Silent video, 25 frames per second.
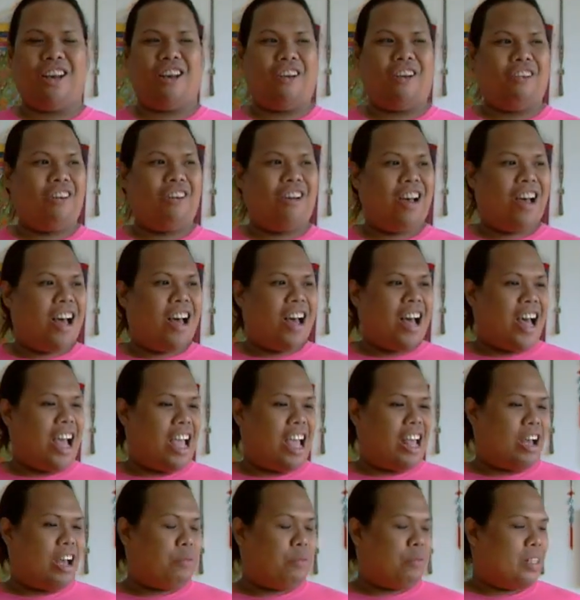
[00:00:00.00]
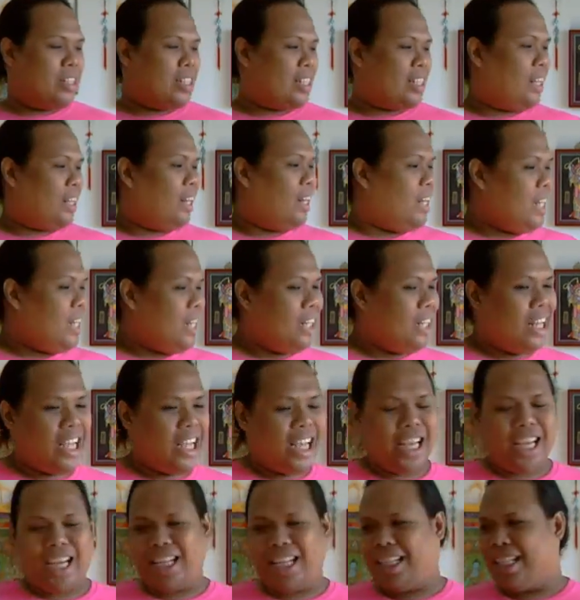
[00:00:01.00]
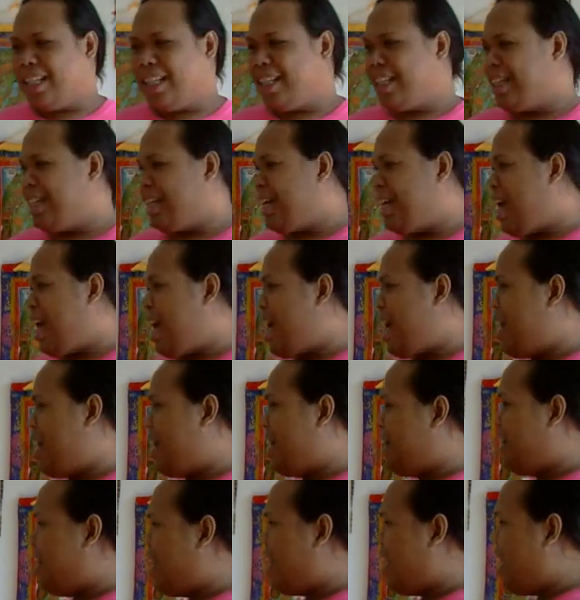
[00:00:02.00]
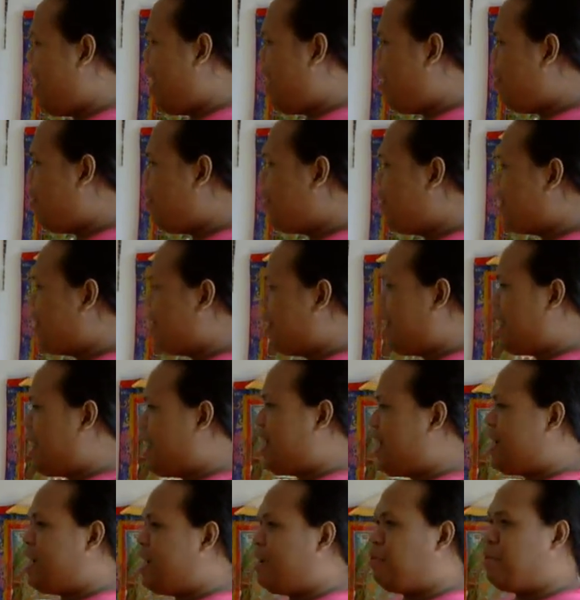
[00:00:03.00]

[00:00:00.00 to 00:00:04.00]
and I was cleaning and everything,